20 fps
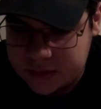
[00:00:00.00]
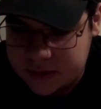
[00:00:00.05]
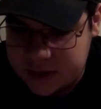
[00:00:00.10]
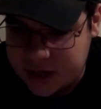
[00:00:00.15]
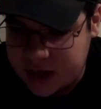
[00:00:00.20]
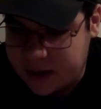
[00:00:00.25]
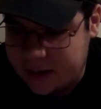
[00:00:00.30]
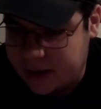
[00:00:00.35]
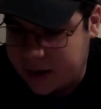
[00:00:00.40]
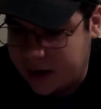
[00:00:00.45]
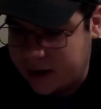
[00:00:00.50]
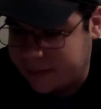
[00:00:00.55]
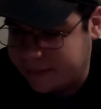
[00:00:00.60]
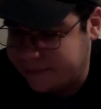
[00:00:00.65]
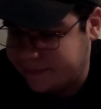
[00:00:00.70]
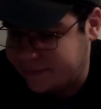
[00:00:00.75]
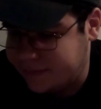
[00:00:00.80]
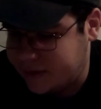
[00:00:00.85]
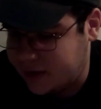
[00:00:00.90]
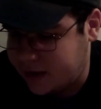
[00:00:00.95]
yeah,
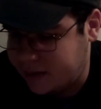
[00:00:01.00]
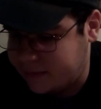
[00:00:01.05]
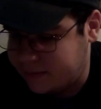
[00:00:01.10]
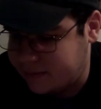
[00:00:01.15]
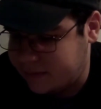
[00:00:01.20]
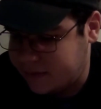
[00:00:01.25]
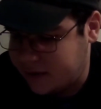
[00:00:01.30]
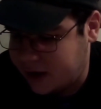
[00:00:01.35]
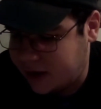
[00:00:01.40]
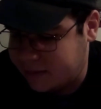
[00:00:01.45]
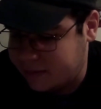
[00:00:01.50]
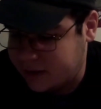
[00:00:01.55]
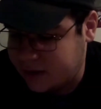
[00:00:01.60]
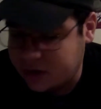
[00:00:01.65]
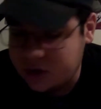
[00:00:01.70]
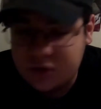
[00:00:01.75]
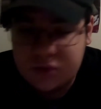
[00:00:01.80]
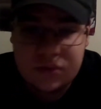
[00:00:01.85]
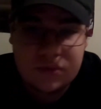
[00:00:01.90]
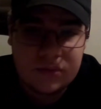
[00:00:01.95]
I'm
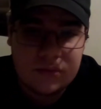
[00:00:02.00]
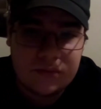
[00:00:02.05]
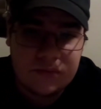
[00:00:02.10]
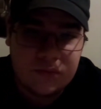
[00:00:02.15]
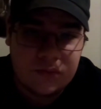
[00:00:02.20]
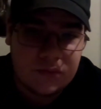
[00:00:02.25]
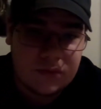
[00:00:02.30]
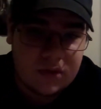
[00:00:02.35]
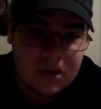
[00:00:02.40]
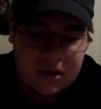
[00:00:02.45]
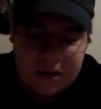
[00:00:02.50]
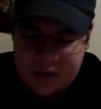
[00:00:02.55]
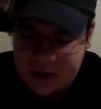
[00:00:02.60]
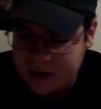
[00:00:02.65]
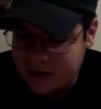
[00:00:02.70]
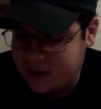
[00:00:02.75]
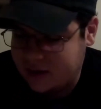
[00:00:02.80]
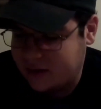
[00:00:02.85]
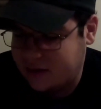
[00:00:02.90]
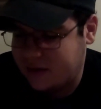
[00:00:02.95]
gonna,
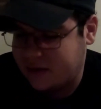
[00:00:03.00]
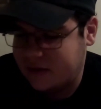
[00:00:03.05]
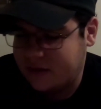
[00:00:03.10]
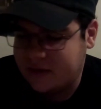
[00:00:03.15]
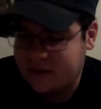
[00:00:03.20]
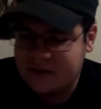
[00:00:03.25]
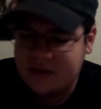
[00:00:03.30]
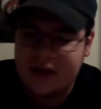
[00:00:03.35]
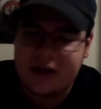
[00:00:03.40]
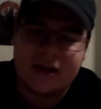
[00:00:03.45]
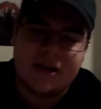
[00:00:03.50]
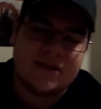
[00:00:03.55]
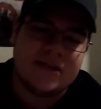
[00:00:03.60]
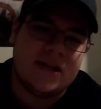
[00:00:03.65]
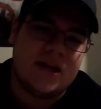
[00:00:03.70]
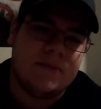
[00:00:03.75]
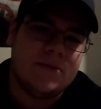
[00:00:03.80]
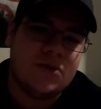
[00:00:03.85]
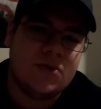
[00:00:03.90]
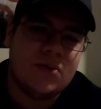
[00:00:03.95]
like I said, I'm